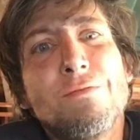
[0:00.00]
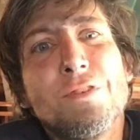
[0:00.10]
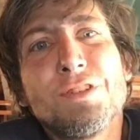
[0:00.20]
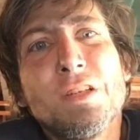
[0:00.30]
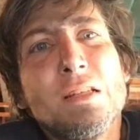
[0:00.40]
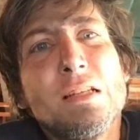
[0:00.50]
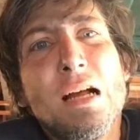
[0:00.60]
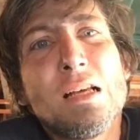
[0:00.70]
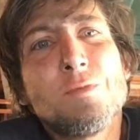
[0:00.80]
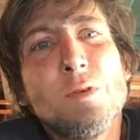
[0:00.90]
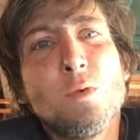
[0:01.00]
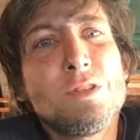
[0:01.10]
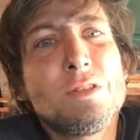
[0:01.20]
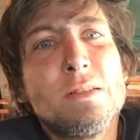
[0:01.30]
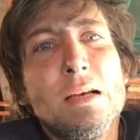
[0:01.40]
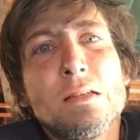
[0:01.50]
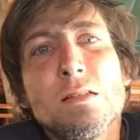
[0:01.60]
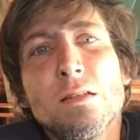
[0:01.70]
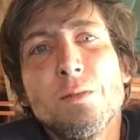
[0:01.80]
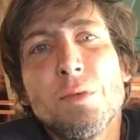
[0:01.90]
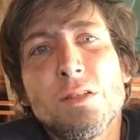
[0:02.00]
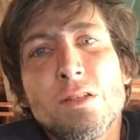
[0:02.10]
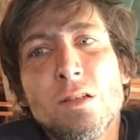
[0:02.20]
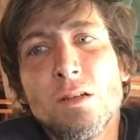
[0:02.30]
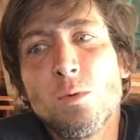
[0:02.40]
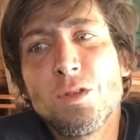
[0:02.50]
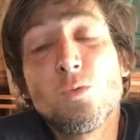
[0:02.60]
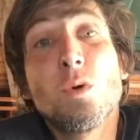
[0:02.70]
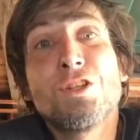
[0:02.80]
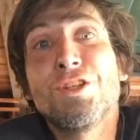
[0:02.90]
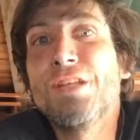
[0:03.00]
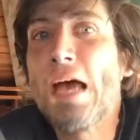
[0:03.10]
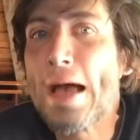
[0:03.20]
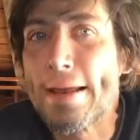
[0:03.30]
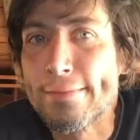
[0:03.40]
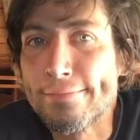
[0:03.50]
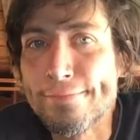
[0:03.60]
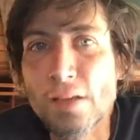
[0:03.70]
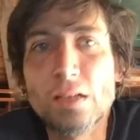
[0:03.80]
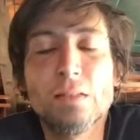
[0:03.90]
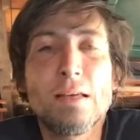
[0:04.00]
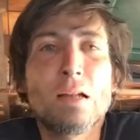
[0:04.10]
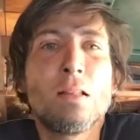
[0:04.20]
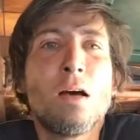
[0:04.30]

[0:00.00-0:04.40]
first thing they'd ask me, where's the taxidermist? You know, where's your dad? I got that a